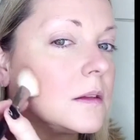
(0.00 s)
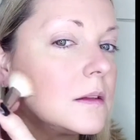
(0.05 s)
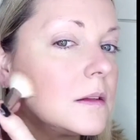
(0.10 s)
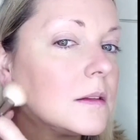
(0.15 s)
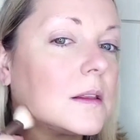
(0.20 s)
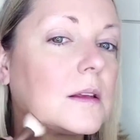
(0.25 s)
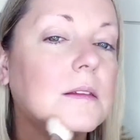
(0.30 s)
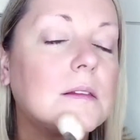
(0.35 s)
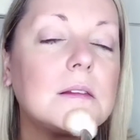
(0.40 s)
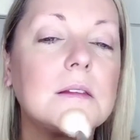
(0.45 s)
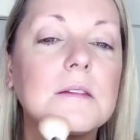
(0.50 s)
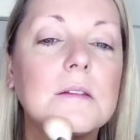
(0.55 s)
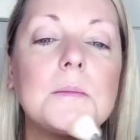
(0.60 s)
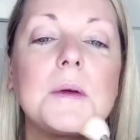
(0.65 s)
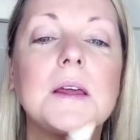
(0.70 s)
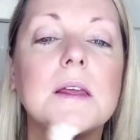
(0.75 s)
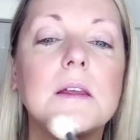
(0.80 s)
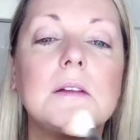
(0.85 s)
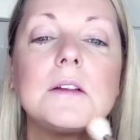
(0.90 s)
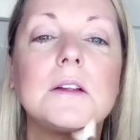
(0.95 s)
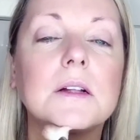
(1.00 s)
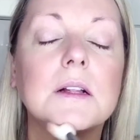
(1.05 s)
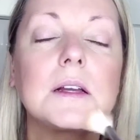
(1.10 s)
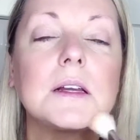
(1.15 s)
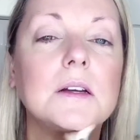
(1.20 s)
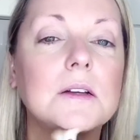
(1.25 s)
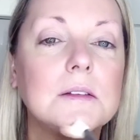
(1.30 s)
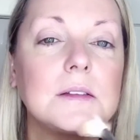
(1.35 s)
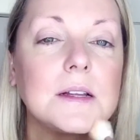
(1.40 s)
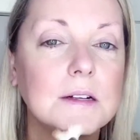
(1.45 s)
So this is to make you look
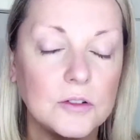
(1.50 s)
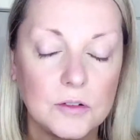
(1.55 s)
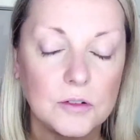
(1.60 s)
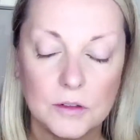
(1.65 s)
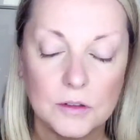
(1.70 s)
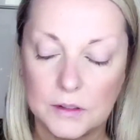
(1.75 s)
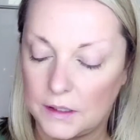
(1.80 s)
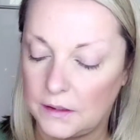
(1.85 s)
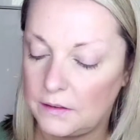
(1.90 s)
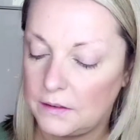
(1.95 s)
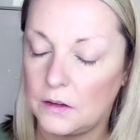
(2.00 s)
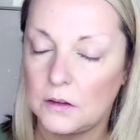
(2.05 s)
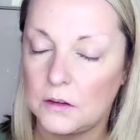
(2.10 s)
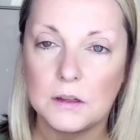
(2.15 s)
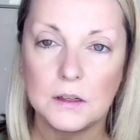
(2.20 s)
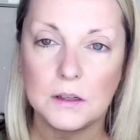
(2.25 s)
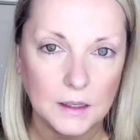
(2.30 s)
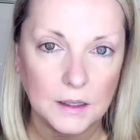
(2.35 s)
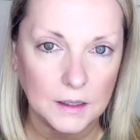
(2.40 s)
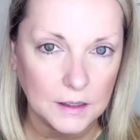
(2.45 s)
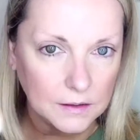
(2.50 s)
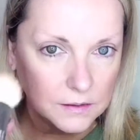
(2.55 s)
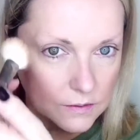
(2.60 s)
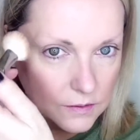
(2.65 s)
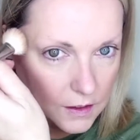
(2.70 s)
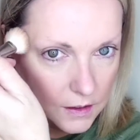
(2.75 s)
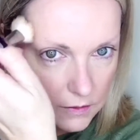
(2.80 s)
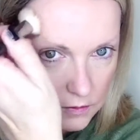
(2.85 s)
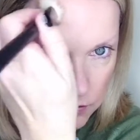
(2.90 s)
like you're naturally sun-kissed, and